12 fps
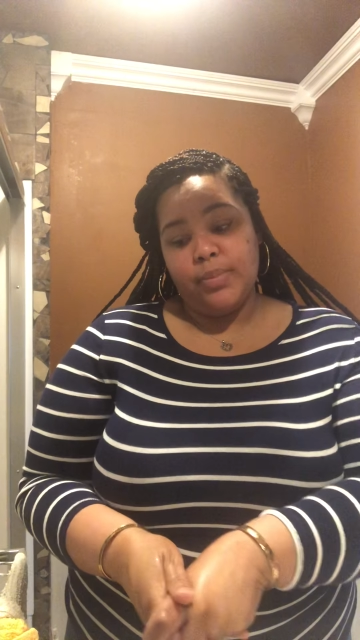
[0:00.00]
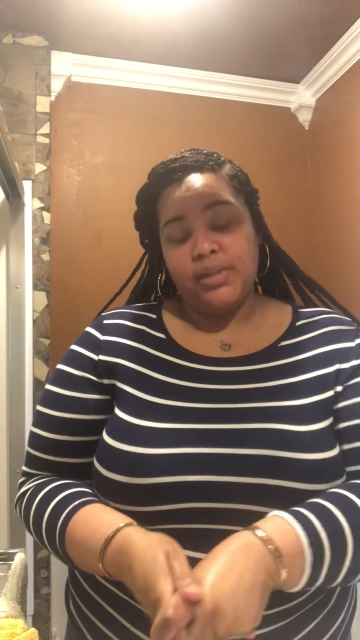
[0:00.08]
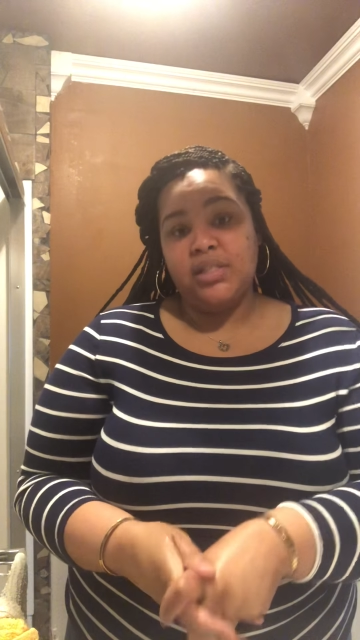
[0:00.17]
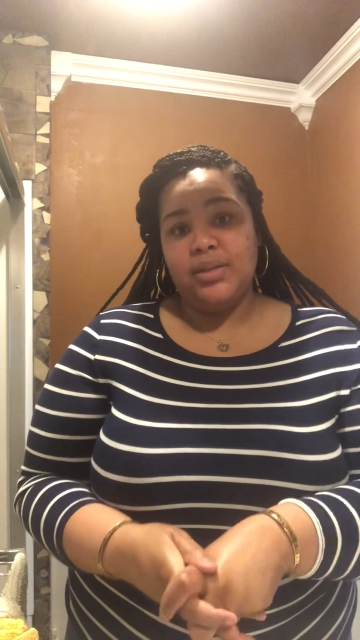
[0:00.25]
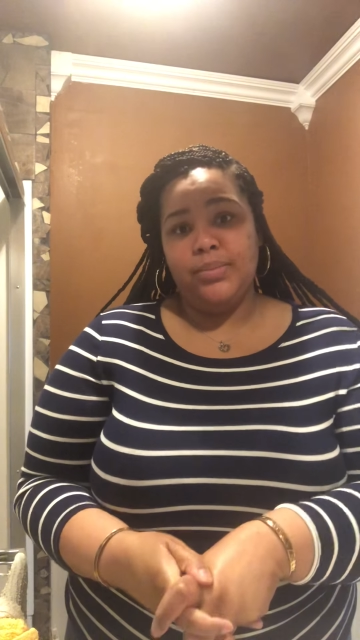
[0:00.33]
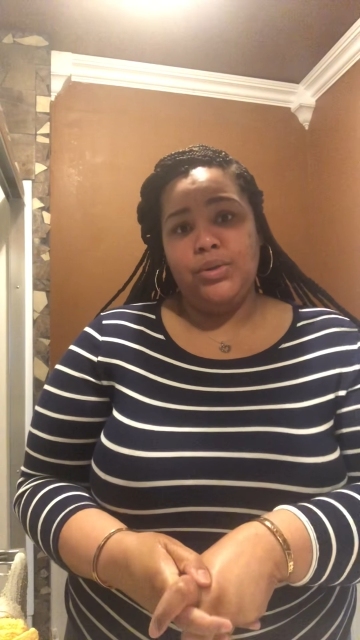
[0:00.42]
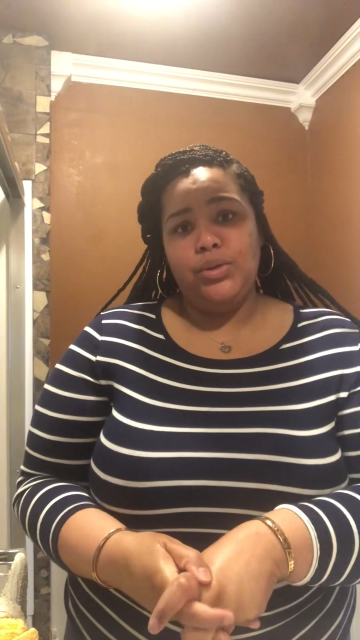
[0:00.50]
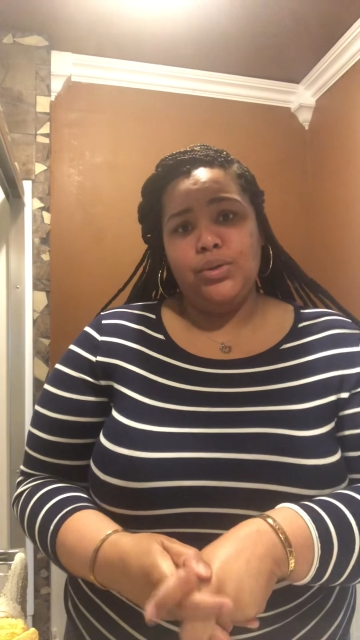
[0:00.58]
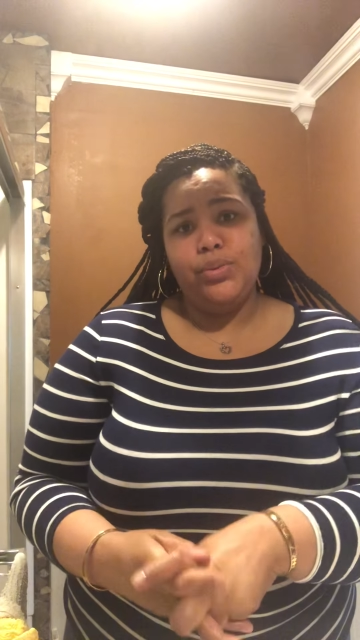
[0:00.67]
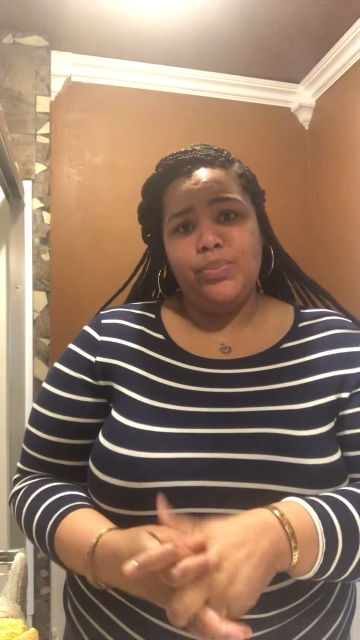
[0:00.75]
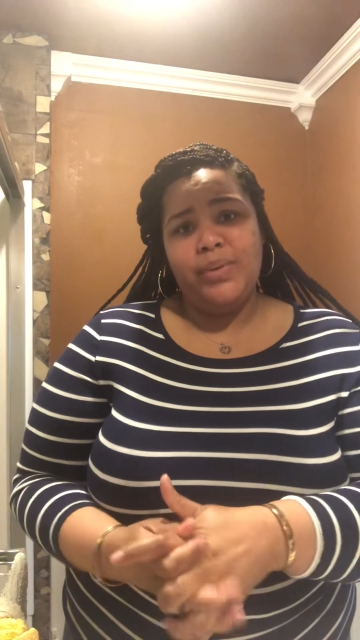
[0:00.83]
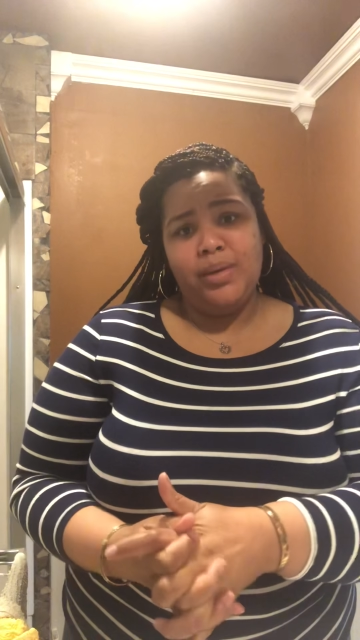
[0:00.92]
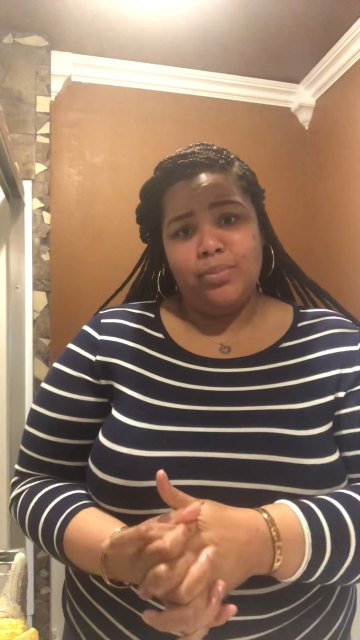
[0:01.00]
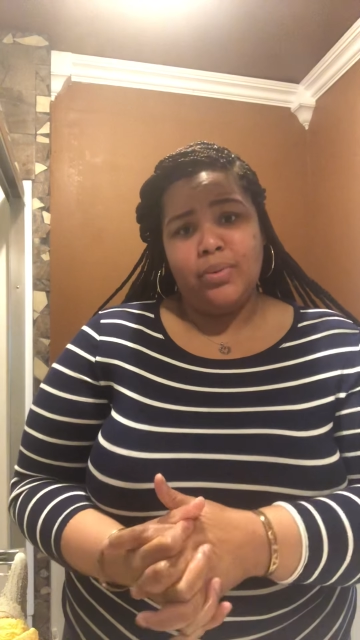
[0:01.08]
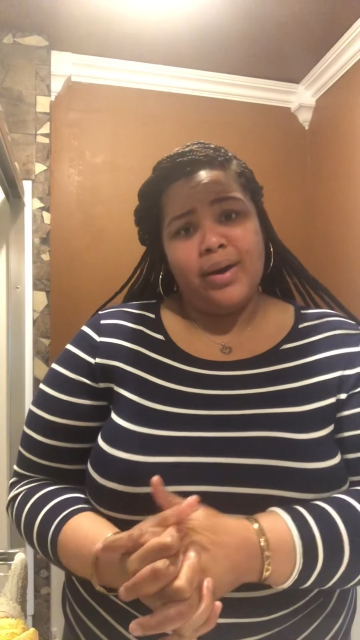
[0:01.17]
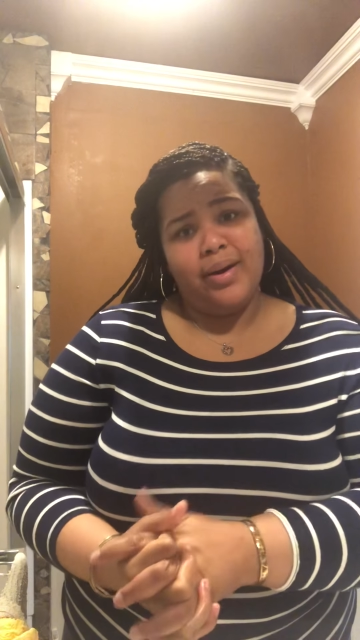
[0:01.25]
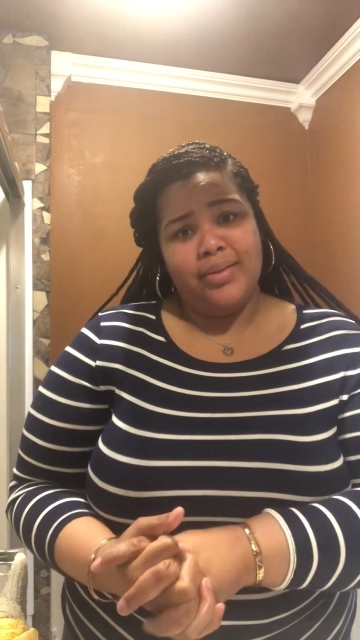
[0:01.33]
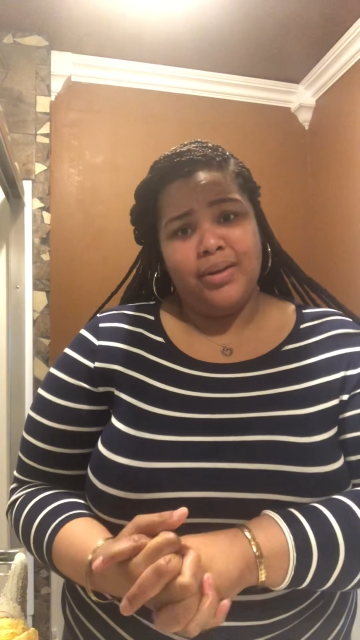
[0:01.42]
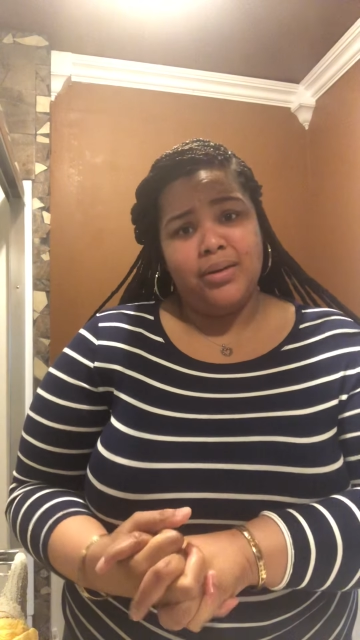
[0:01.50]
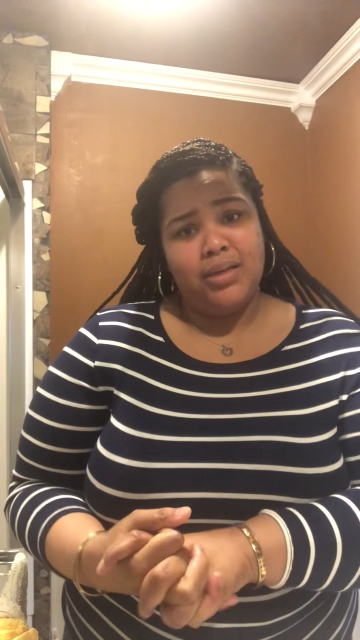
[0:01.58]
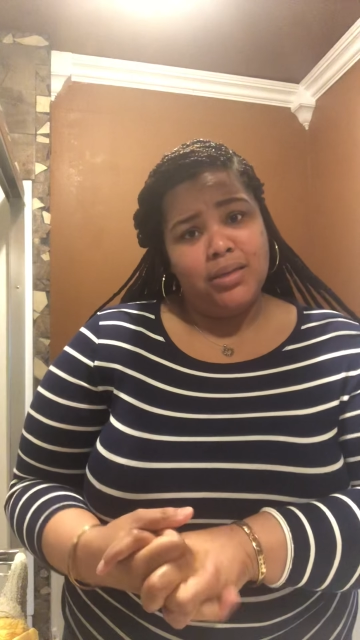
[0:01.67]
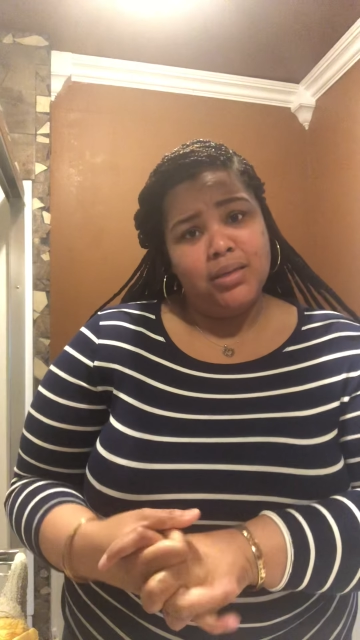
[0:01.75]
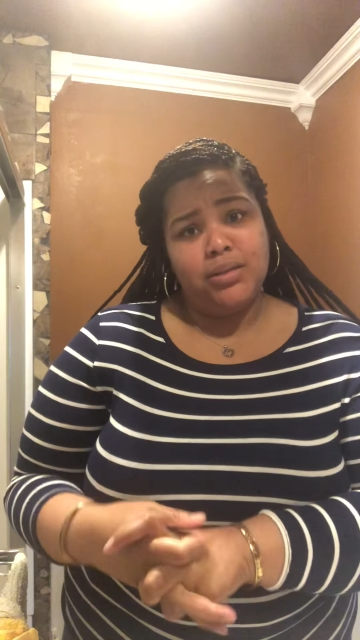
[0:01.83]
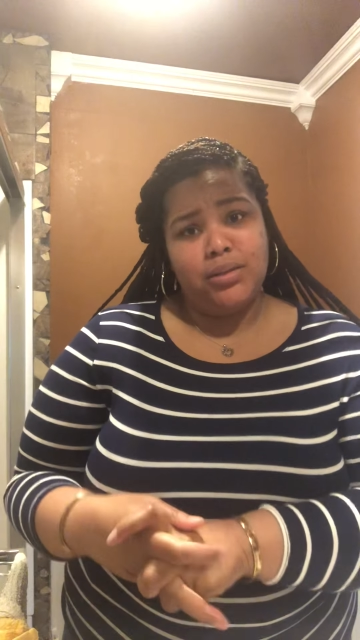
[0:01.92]
but some of you people out there
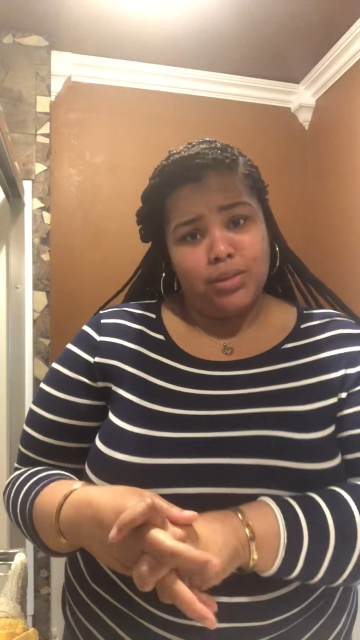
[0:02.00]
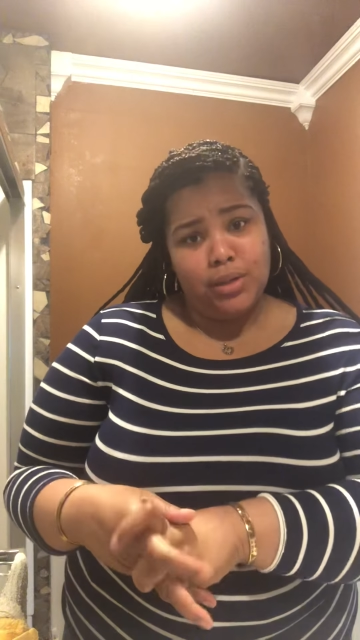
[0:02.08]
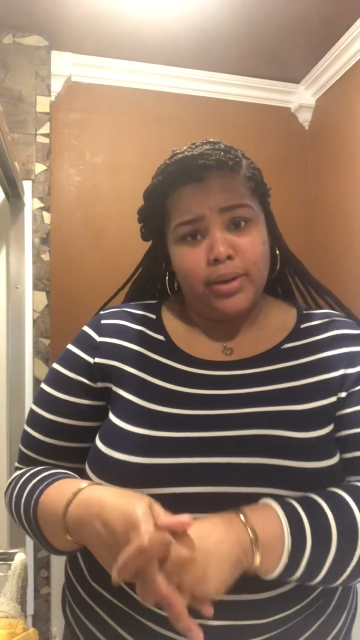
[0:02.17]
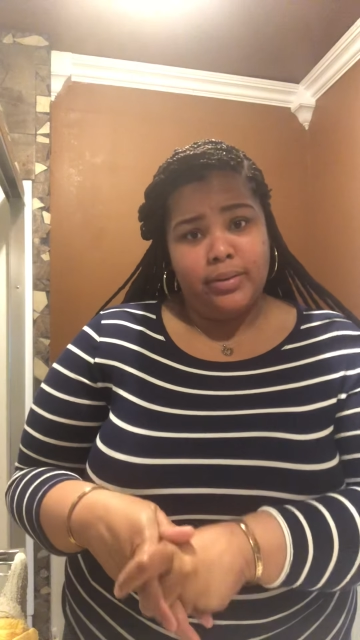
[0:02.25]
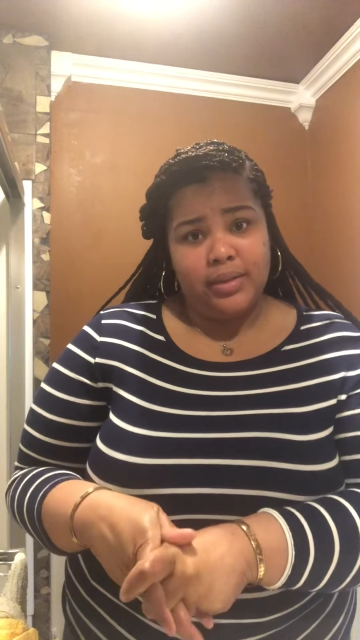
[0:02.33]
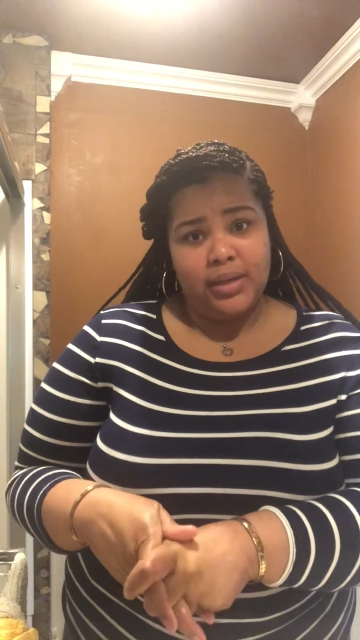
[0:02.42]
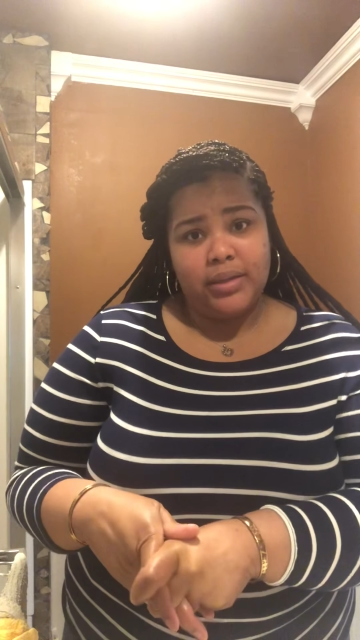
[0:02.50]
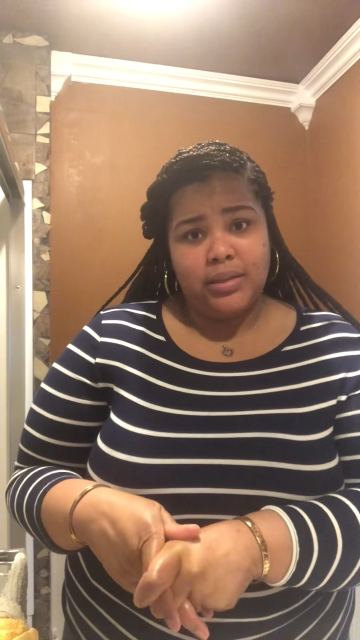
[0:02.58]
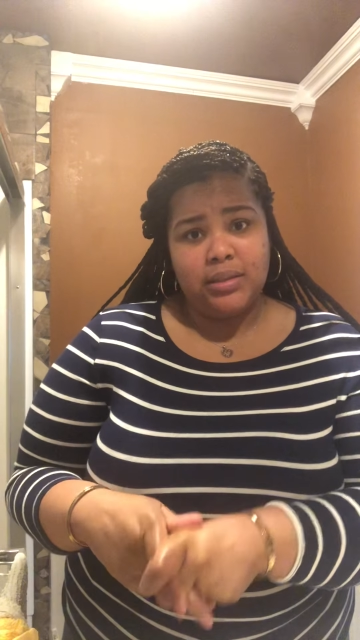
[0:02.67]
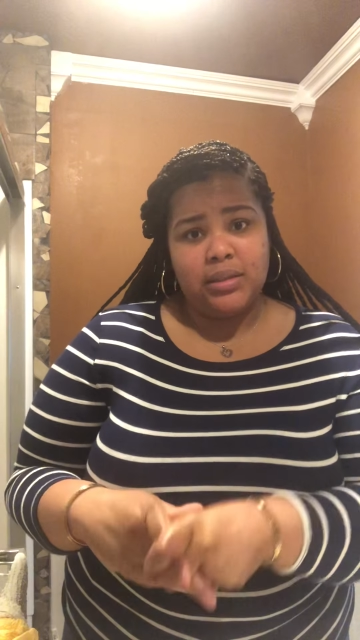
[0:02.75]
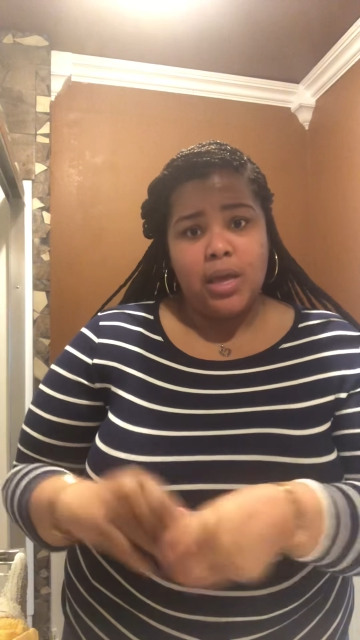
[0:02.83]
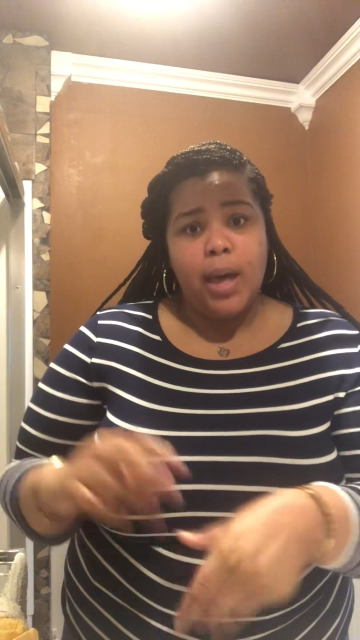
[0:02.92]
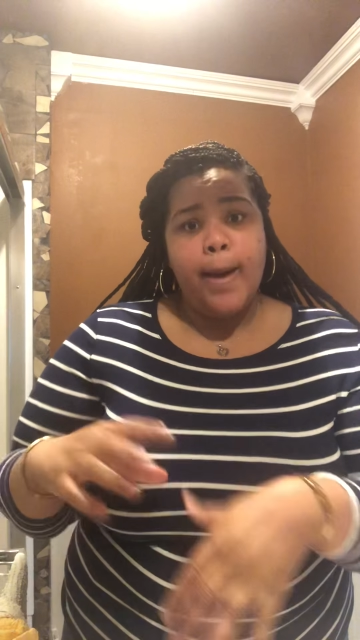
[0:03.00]
needed to know this.